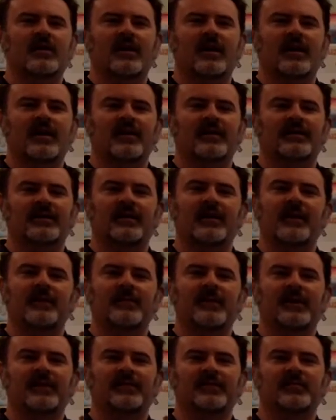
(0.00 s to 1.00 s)
Hi, I'm
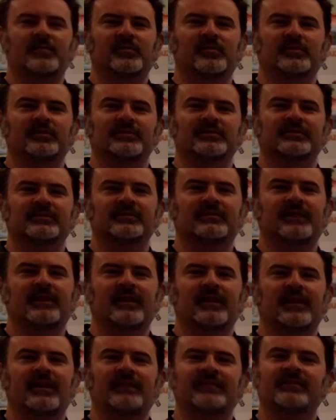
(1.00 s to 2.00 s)
Matthew Brooks,
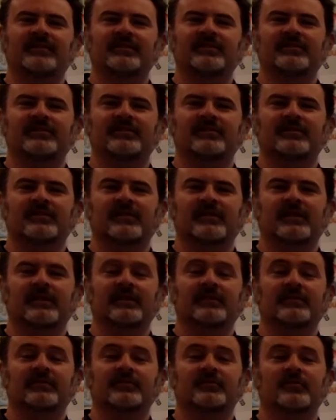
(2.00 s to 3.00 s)
and I teach
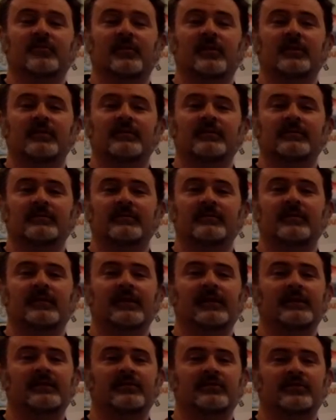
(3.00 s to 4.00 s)
English 1,
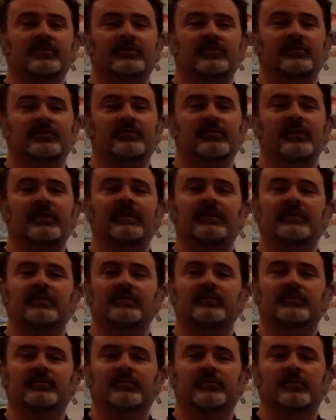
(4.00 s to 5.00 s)
English 2, and
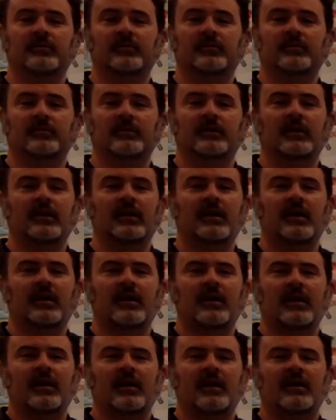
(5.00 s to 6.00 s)
English 4.
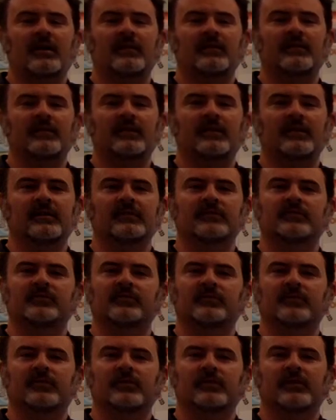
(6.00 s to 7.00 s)
Uh, the English
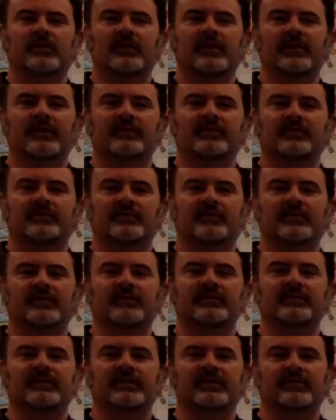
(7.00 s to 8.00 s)
4 class is for the
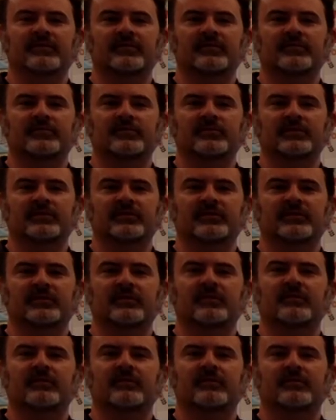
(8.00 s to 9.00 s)
seniors, which is
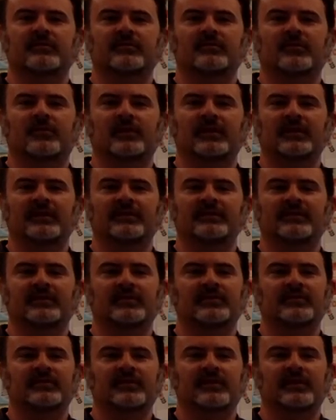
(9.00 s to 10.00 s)
20th
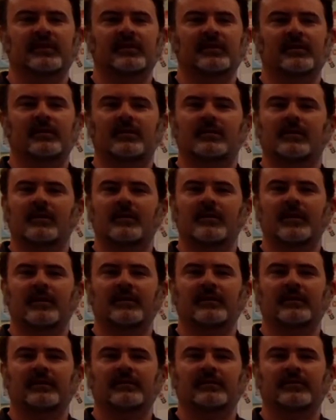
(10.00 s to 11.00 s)
century
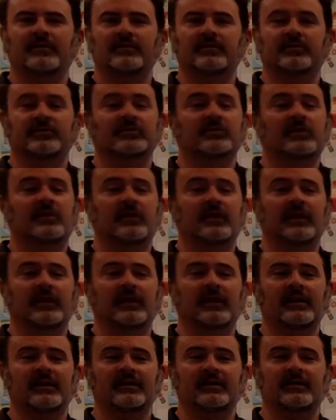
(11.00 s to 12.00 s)
American literature starting in
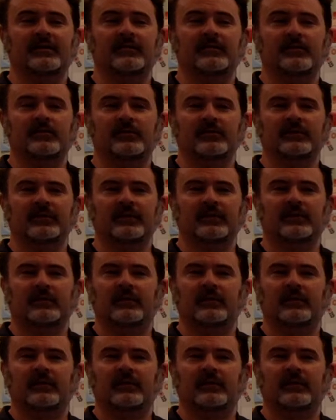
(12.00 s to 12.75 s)
1914.